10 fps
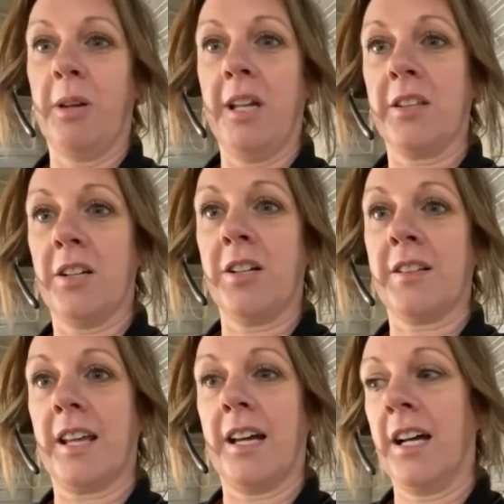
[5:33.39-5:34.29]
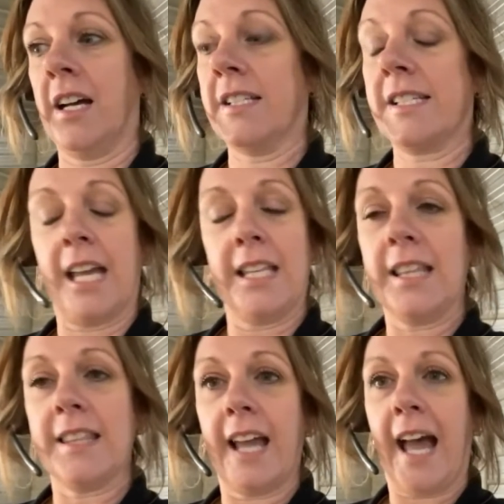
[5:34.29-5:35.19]
So either the
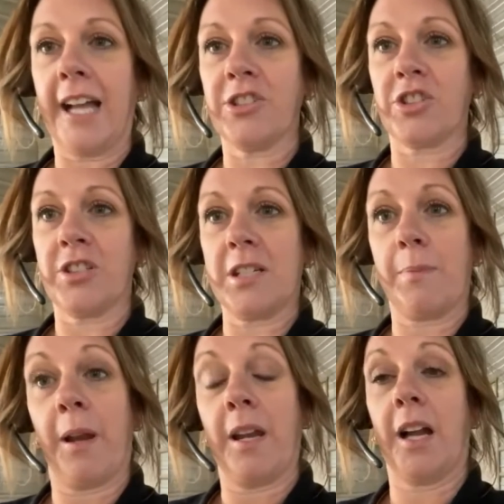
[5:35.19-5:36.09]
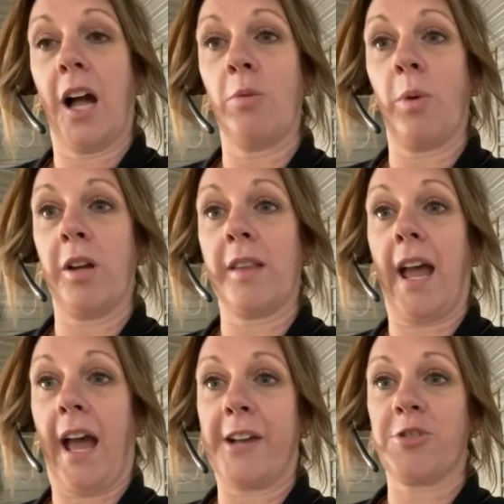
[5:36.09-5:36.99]
day that they hatch, depending on where
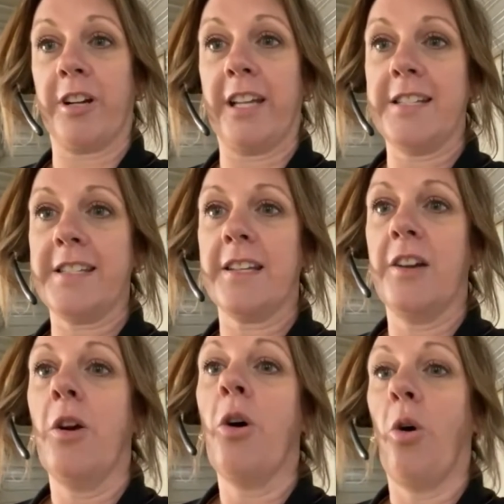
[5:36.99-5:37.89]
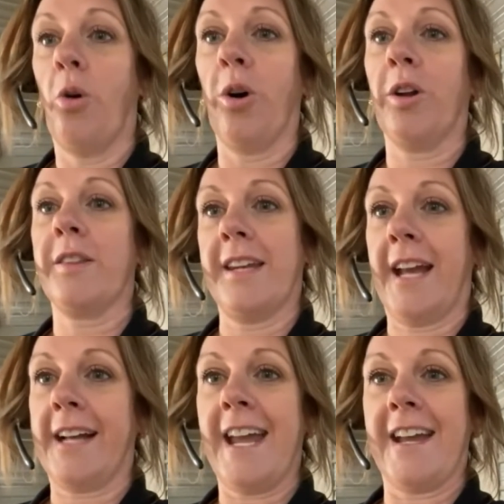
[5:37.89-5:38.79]
that hatchery is, or the
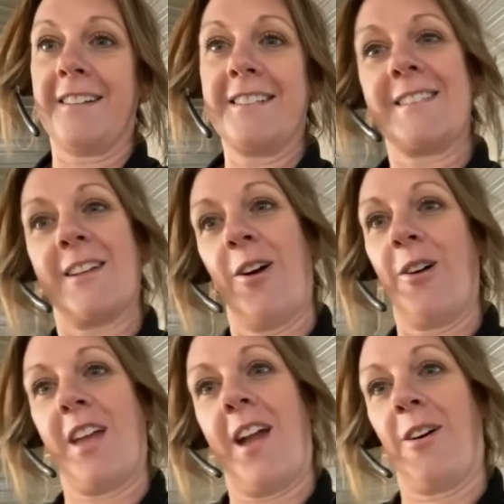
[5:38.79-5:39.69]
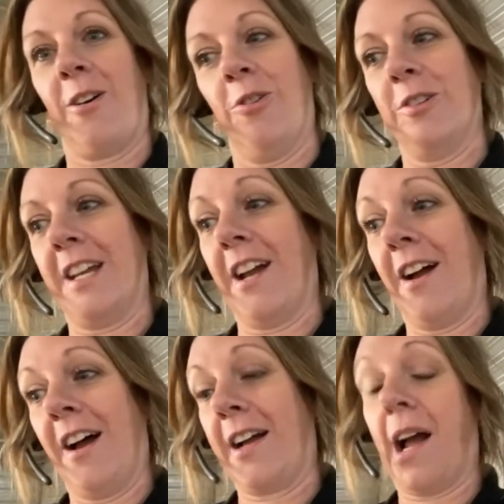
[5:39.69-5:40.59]
next day. So they are only
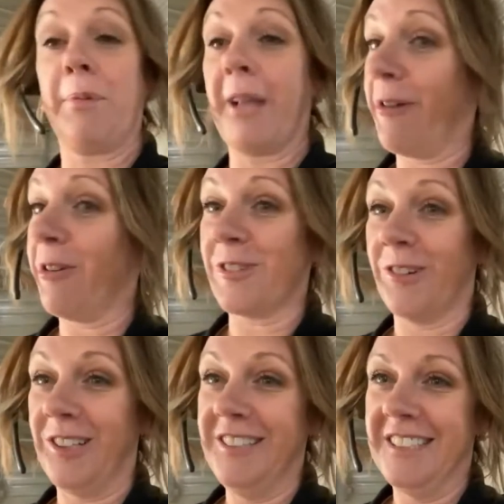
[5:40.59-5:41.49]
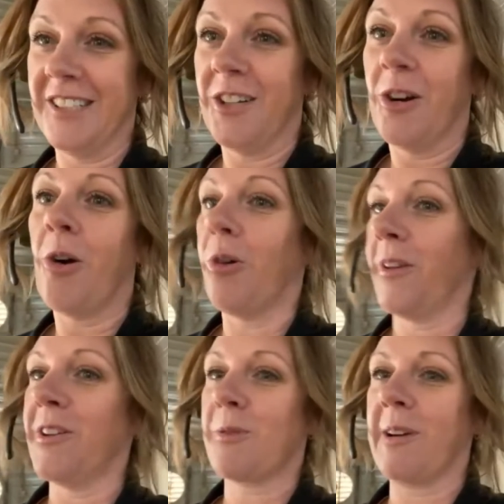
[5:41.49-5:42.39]
a couple hours old,
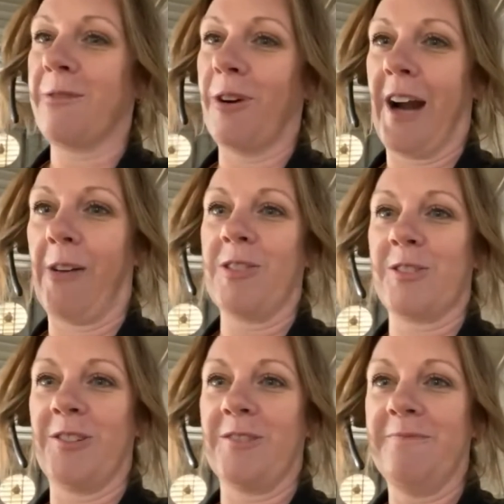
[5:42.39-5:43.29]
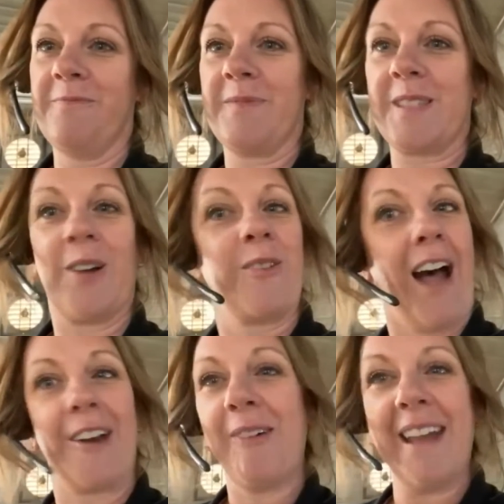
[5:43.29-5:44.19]
or they're 24 hours old. So
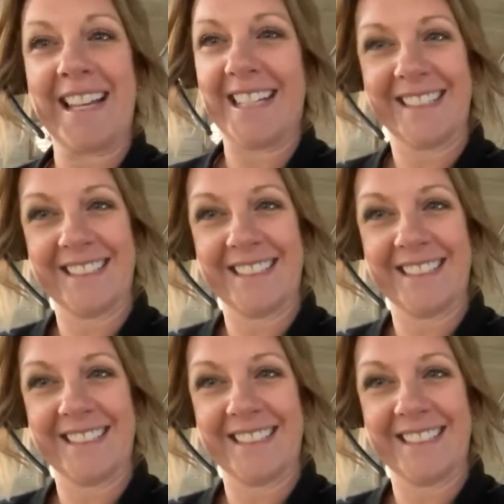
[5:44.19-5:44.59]
not a week.